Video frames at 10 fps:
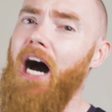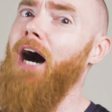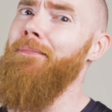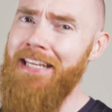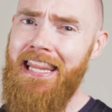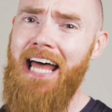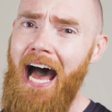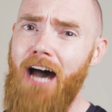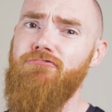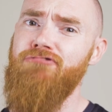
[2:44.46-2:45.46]
I mean,
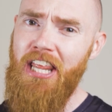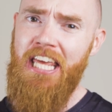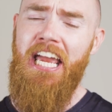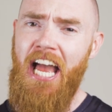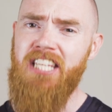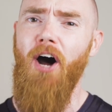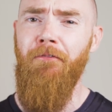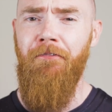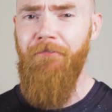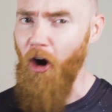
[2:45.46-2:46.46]
that really is
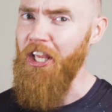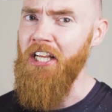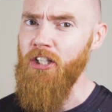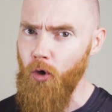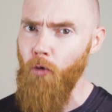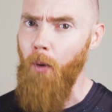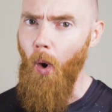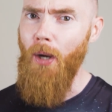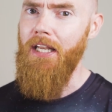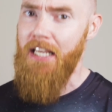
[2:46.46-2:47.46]
a fucking low
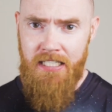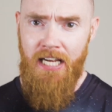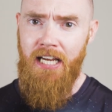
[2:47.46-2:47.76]
point, isn't